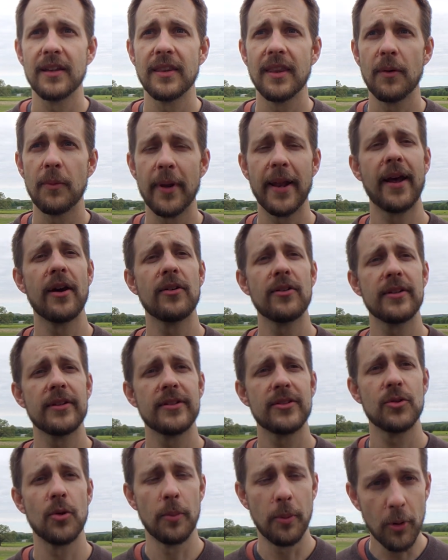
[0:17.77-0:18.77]
They went
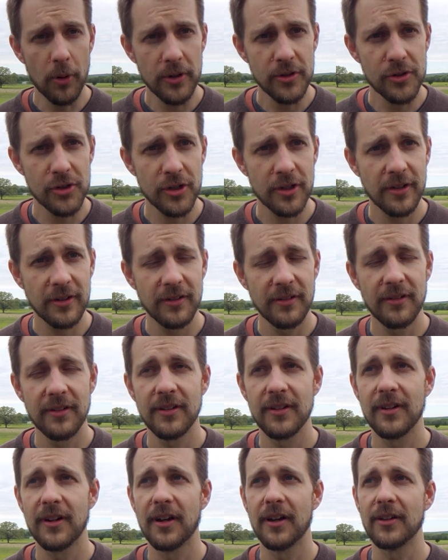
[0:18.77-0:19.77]
out to a porch,
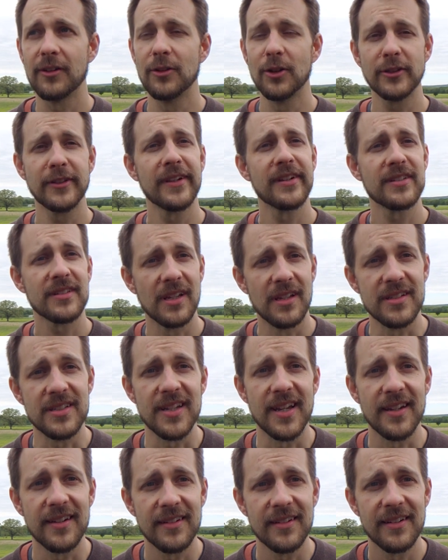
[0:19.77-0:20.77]
looked at a
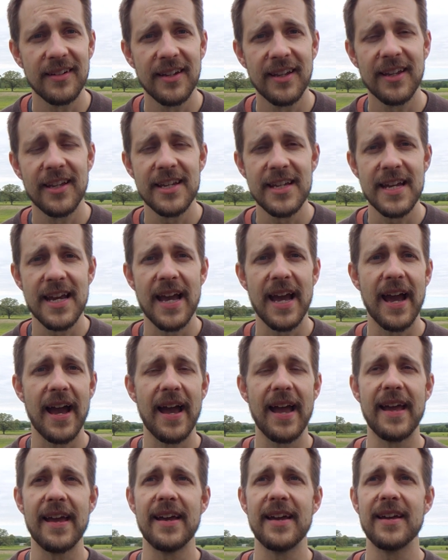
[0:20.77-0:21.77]
sunset,
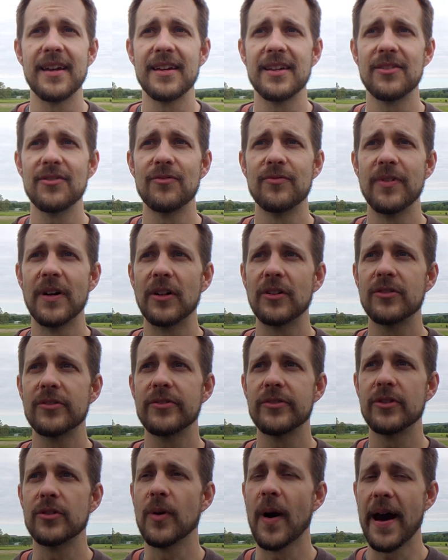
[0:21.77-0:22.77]
and felt
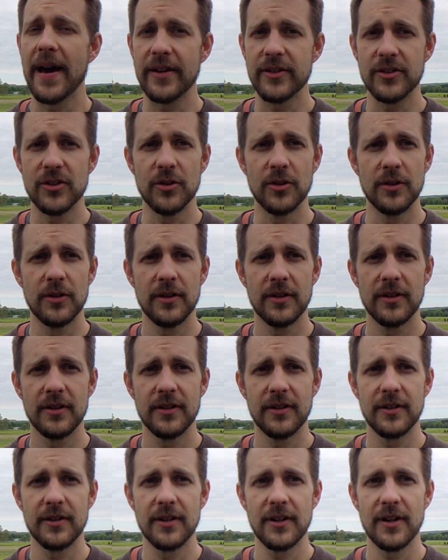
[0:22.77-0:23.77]
gratitude.
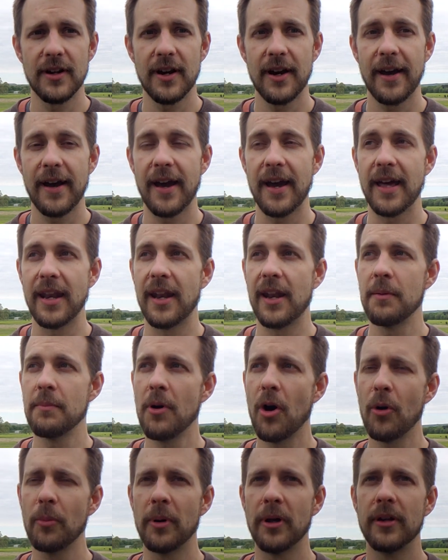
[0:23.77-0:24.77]
And in a
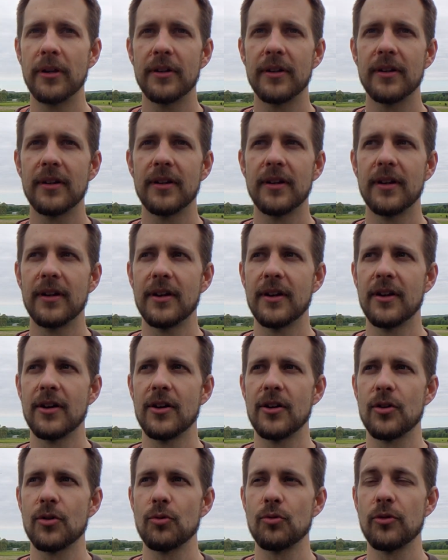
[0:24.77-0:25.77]
moment,
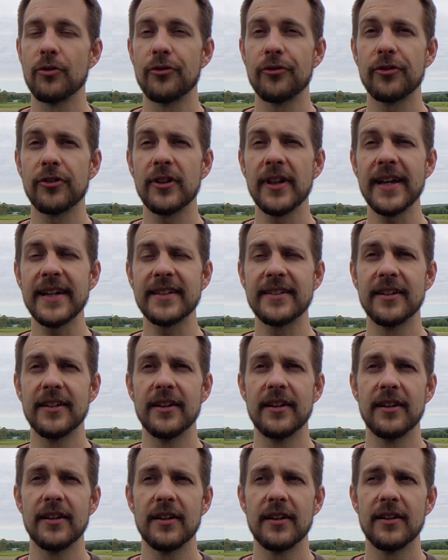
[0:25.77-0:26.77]

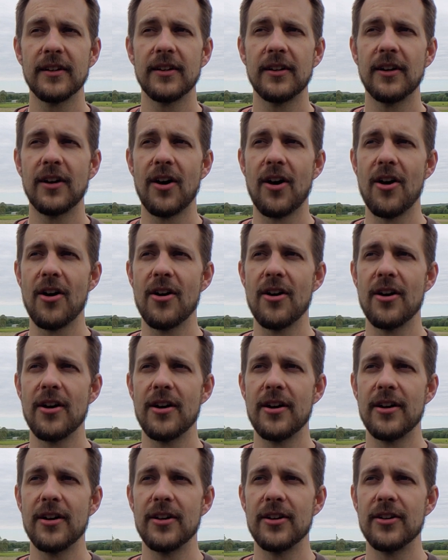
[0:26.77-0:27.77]
reflected
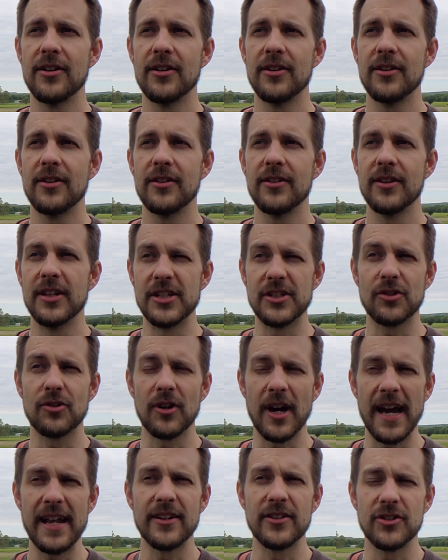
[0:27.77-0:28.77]
on this
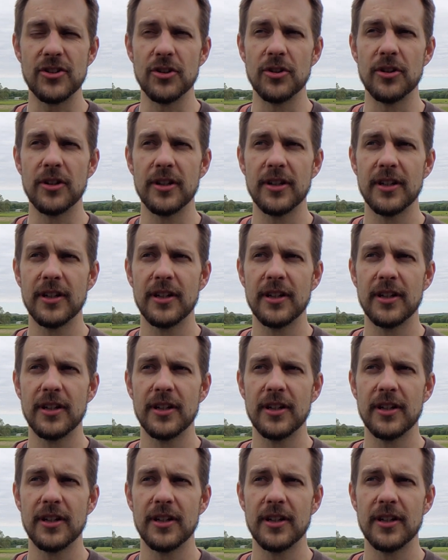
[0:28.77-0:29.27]
gratitude